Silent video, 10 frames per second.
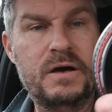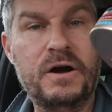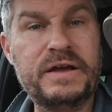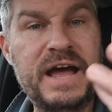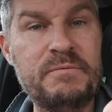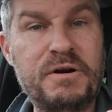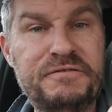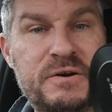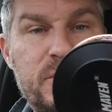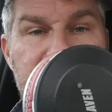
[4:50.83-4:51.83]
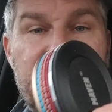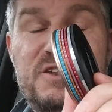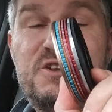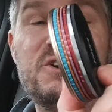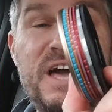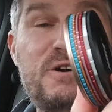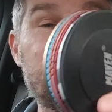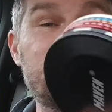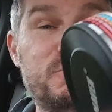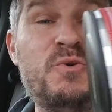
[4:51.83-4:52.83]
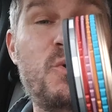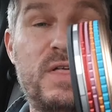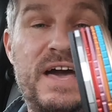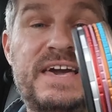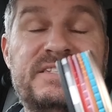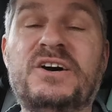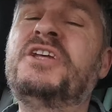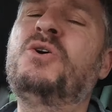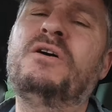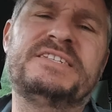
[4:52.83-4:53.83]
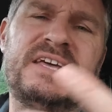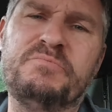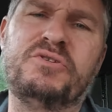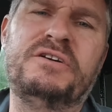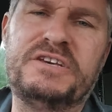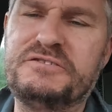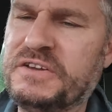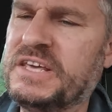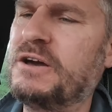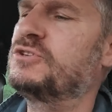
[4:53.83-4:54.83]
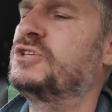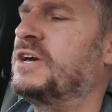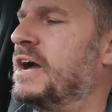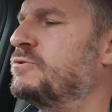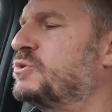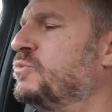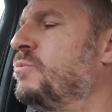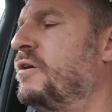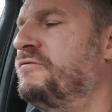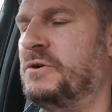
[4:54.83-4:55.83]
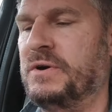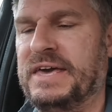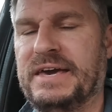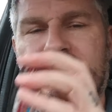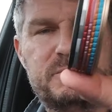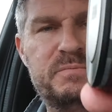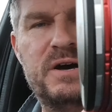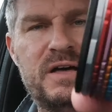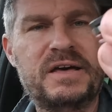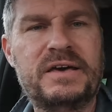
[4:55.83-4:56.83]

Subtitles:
I carry my filter kit. Look how small that is. I know I've said in previous videos, look how small my filter kit was, but